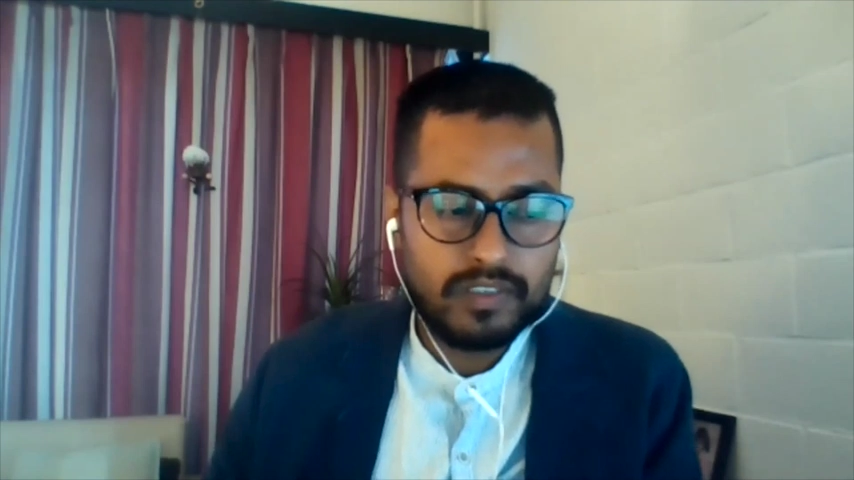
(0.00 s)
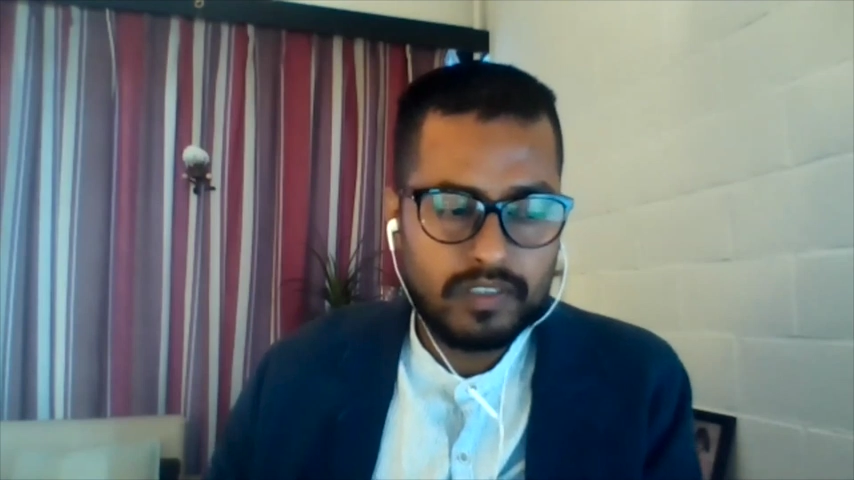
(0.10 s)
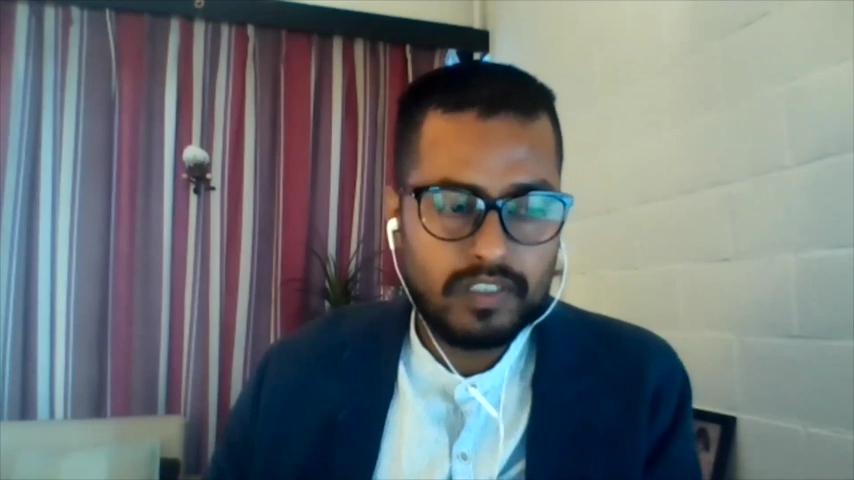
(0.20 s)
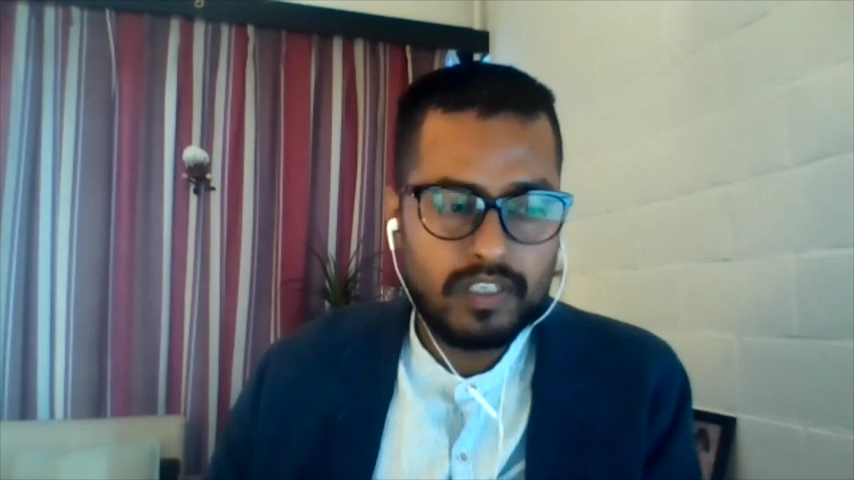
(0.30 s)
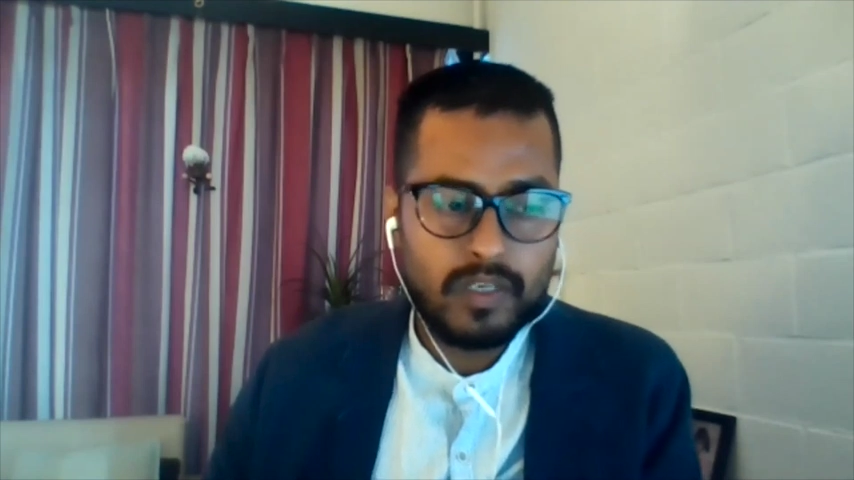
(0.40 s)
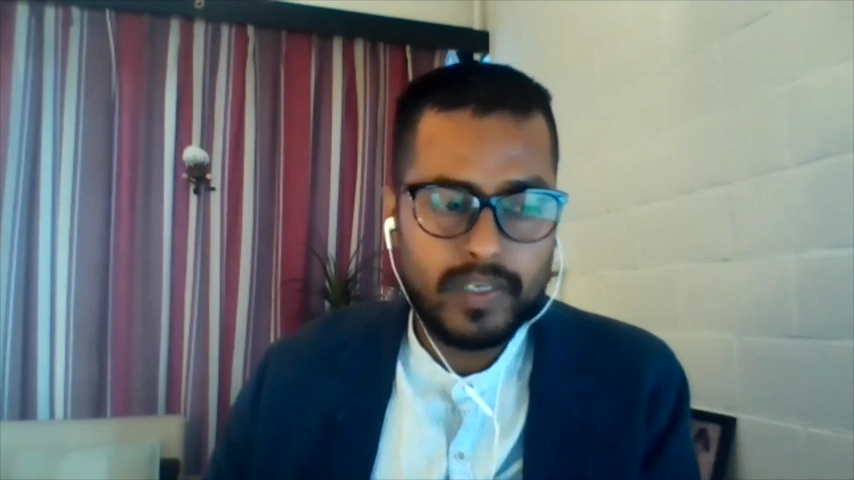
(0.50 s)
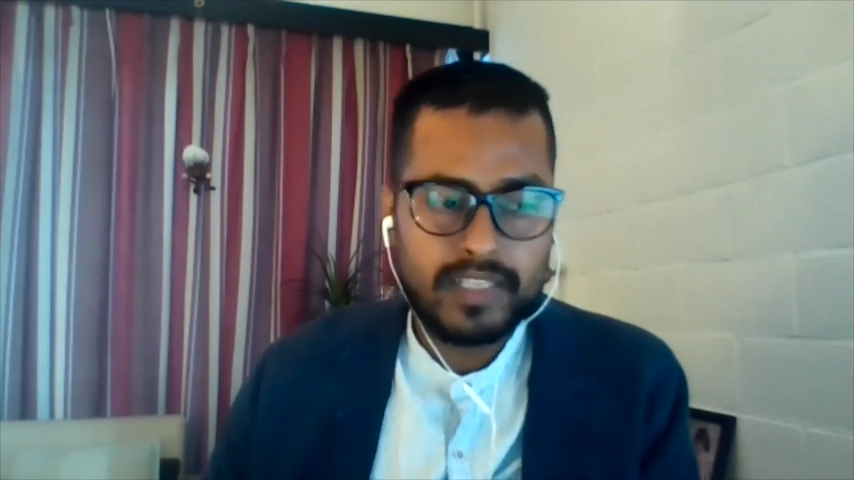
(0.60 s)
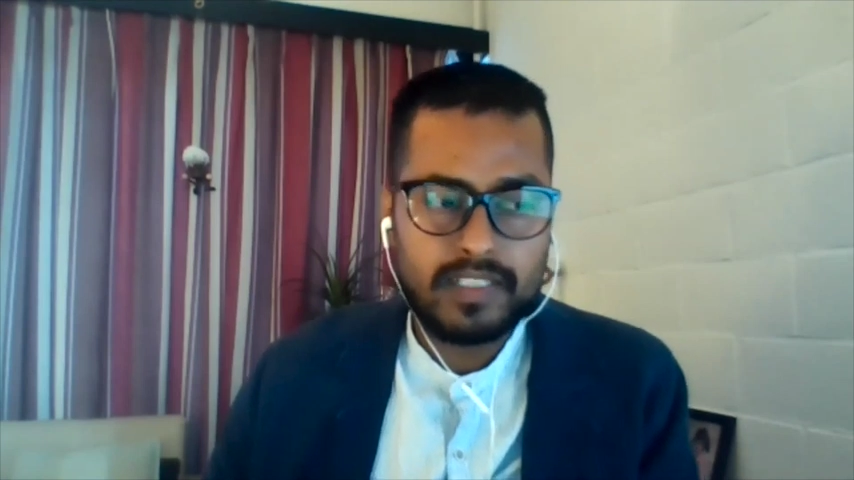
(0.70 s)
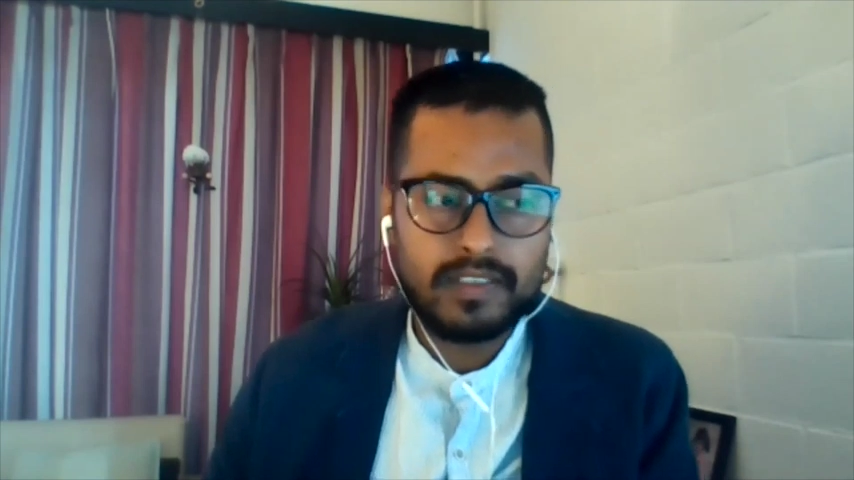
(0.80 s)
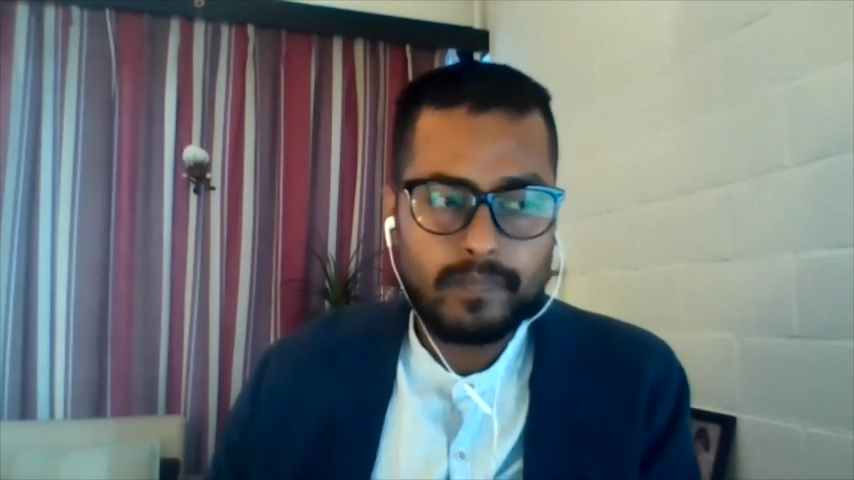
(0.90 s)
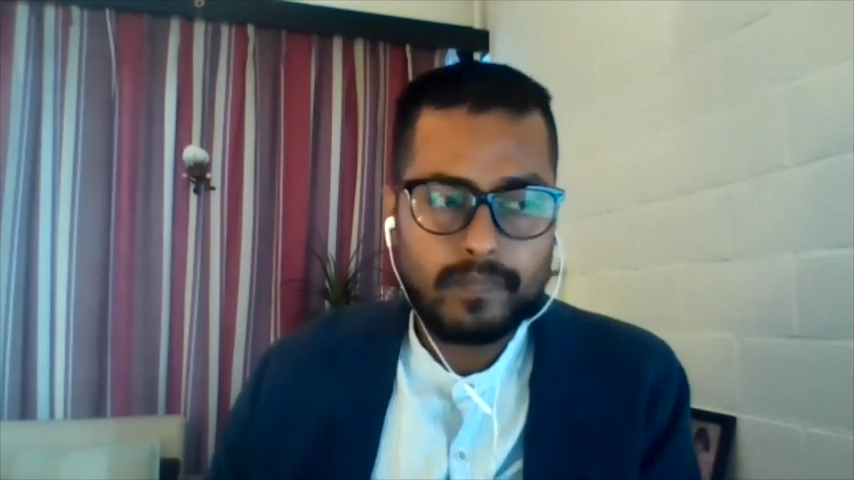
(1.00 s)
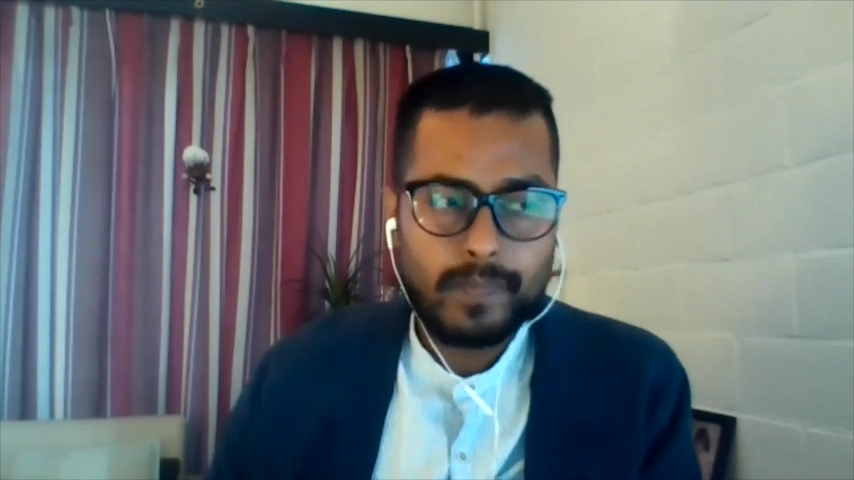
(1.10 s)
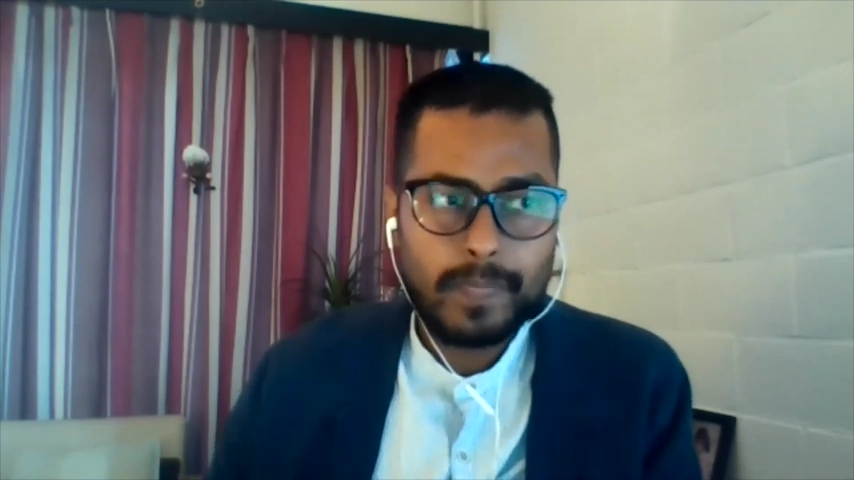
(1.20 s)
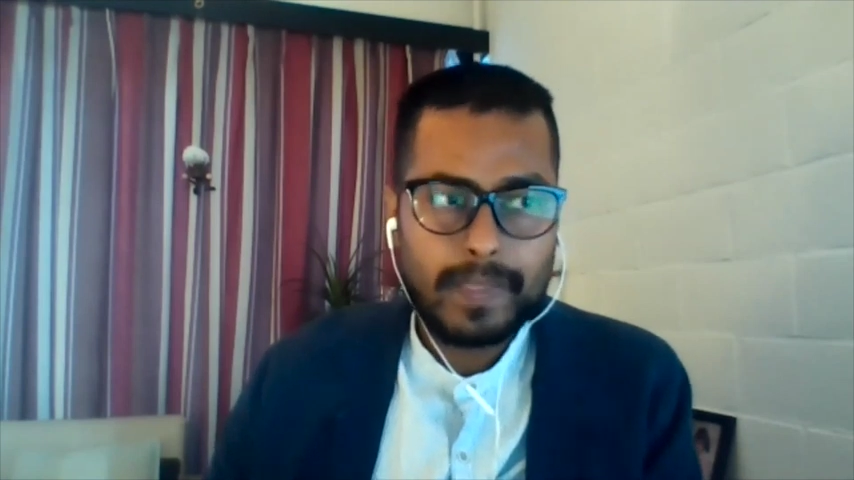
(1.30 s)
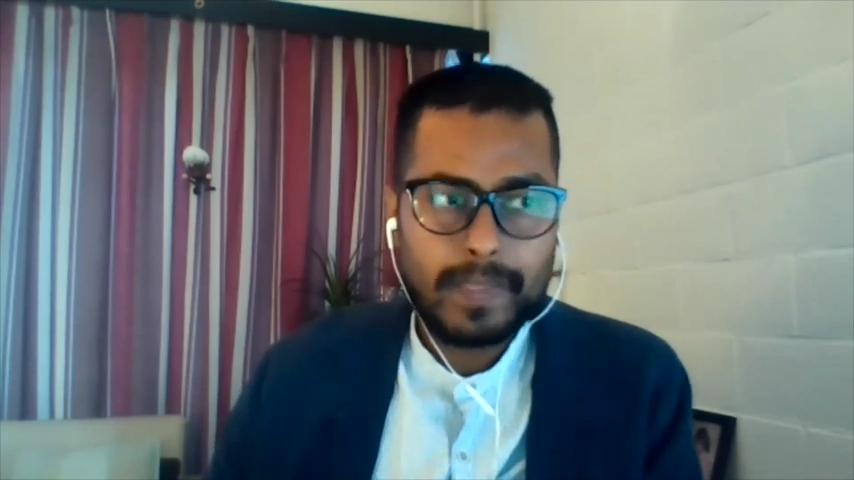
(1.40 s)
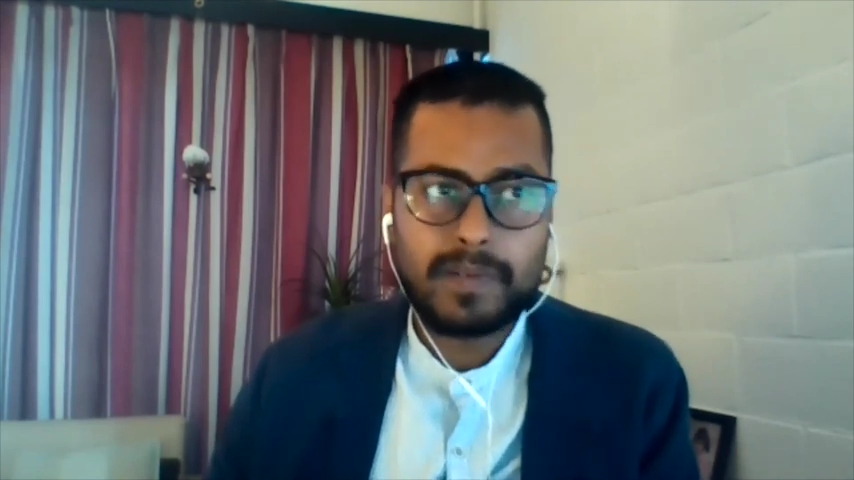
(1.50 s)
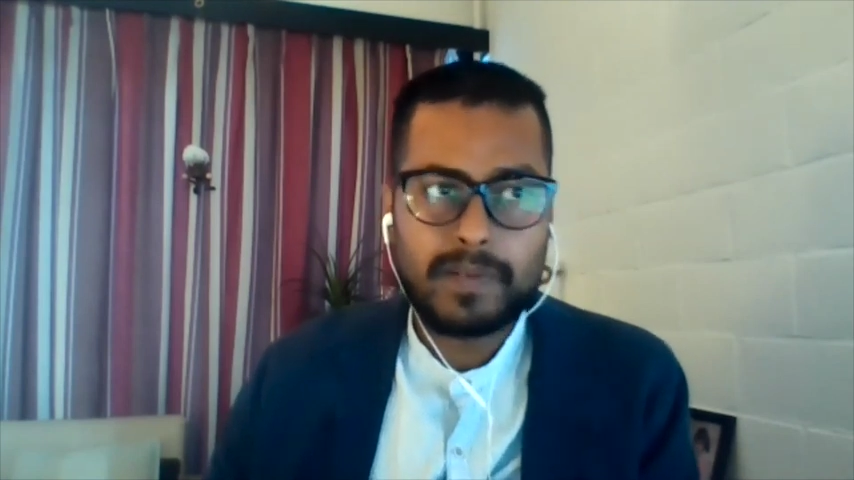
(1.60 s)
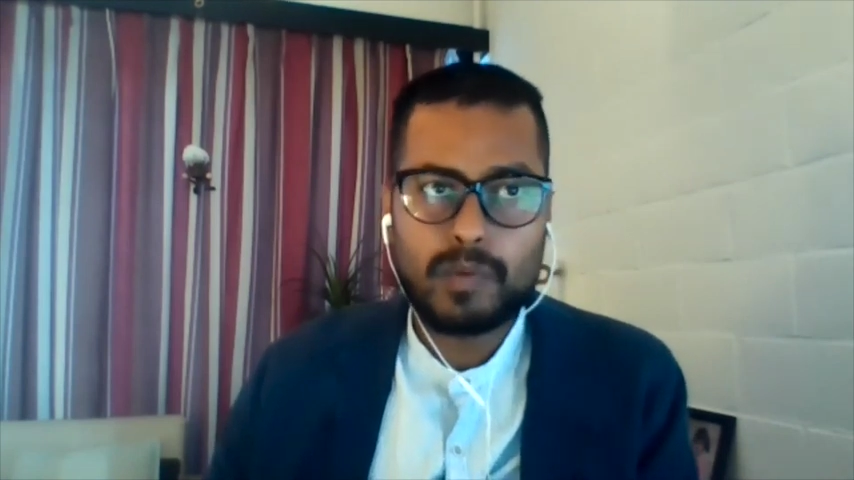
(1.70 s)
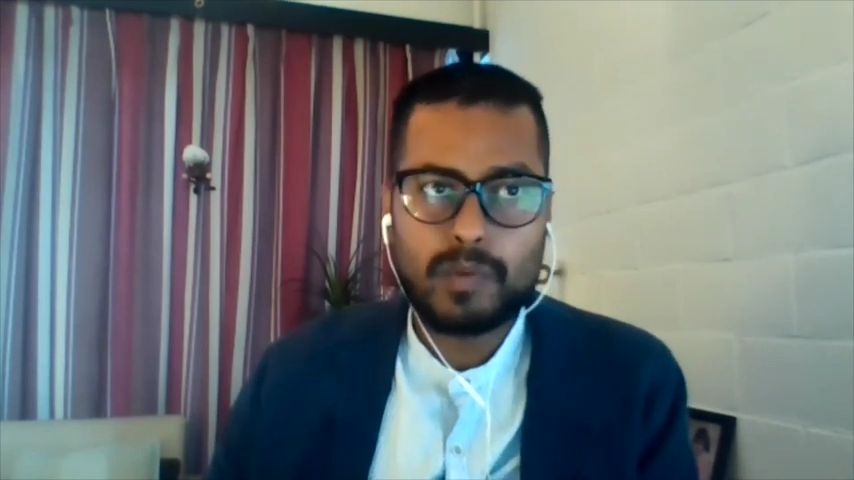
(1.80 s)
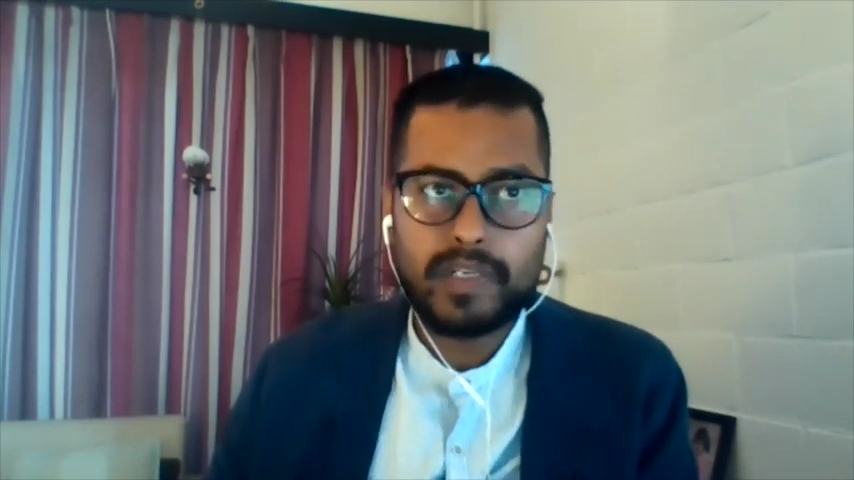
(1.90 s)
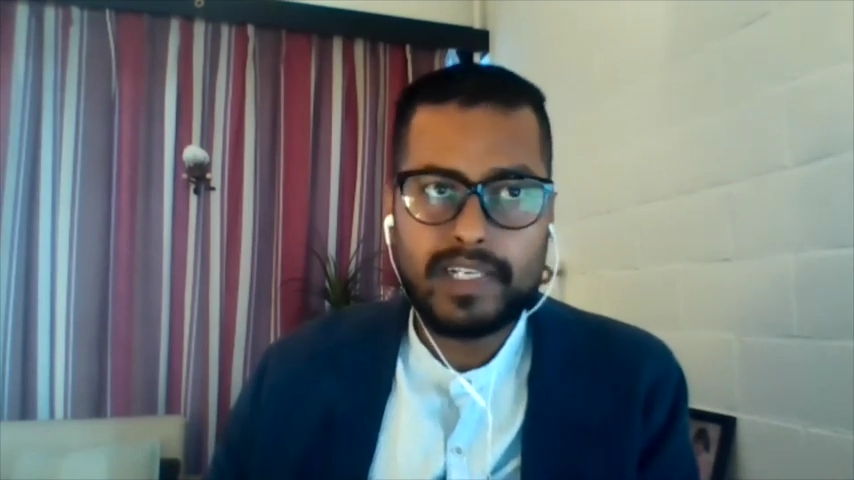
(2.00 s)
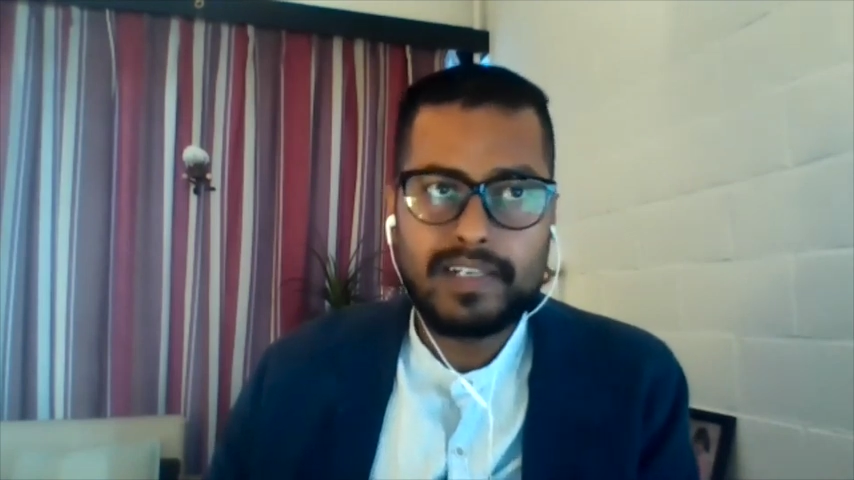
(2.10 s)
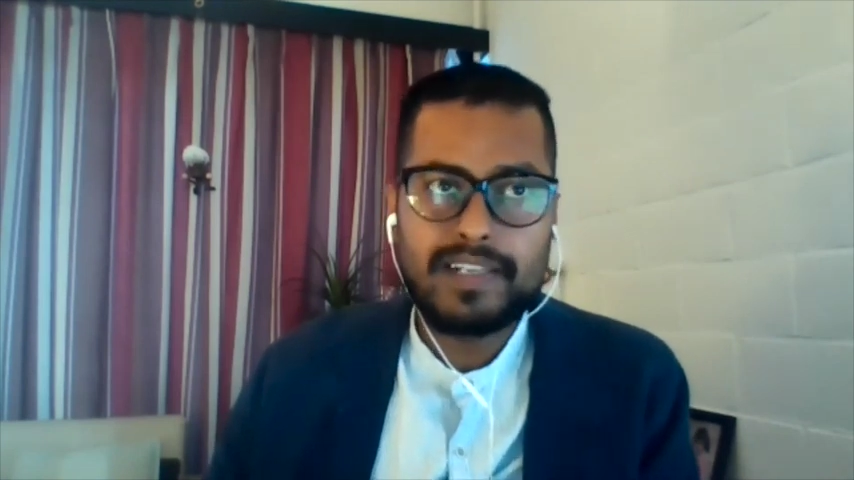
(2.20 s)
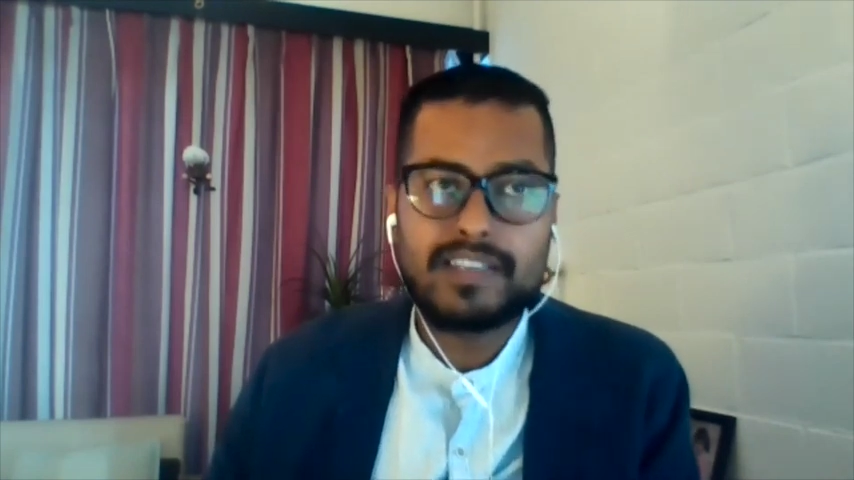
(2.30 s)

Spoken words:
look at the microprotein list